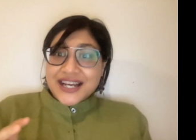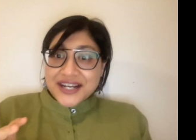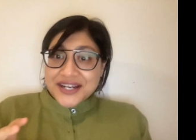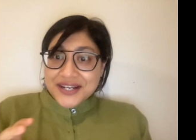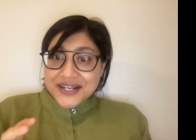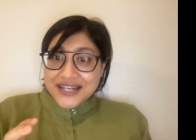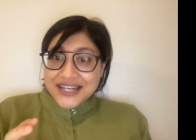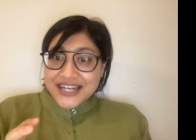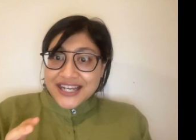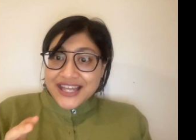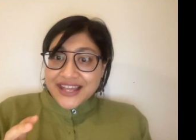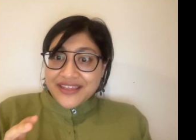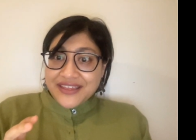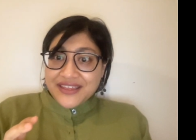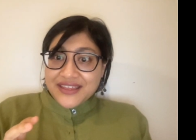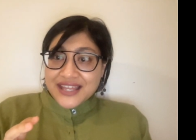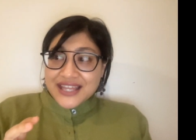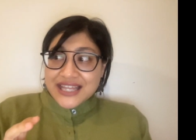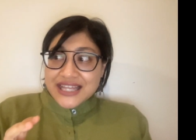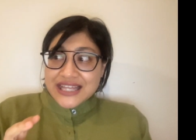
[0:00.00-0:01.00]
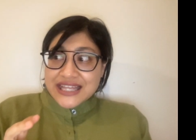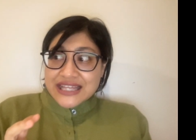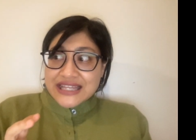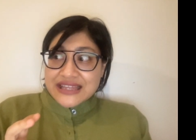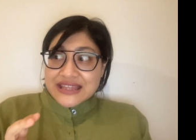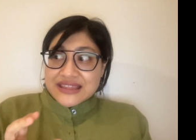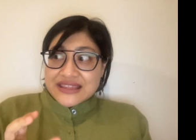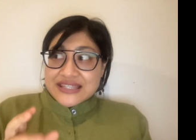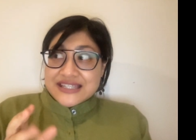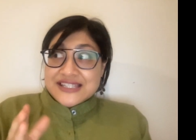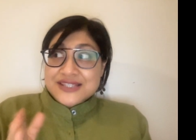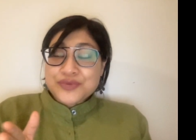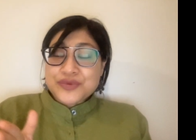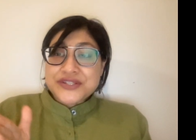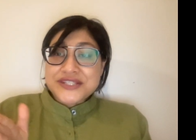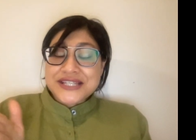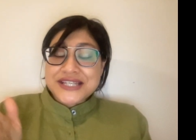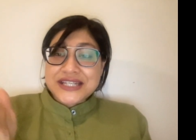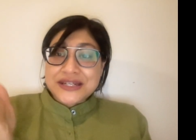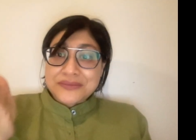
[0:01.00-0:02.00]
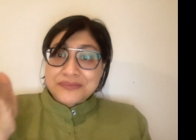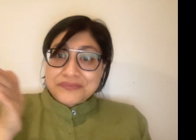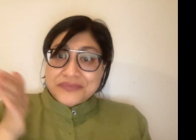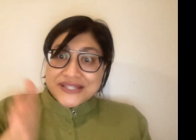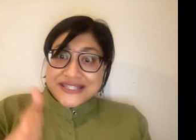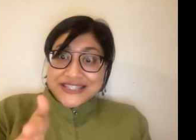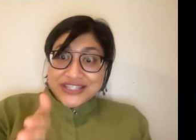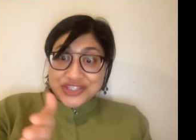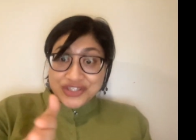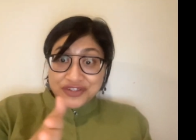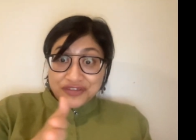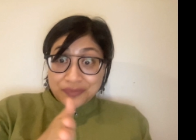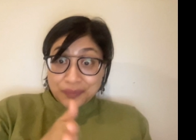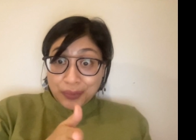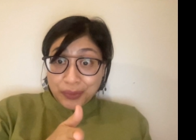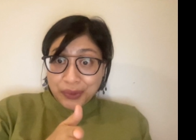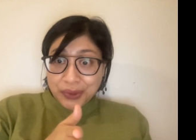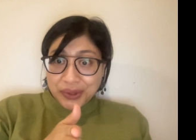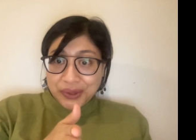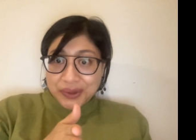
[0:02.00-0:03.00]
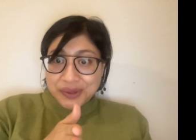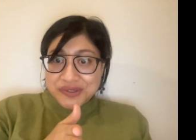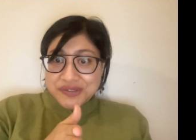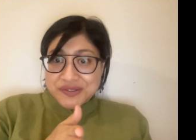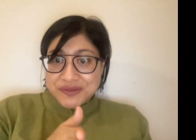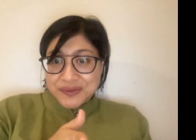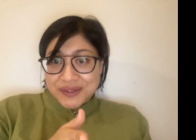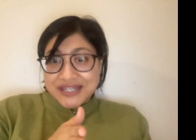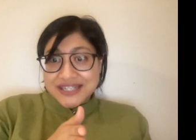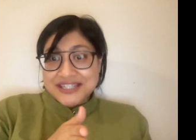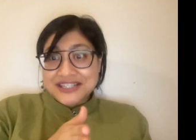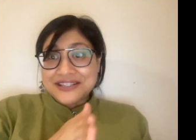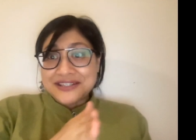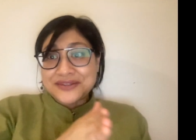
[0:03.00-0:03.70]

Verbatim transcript: uh, this was an imposition of borders, right?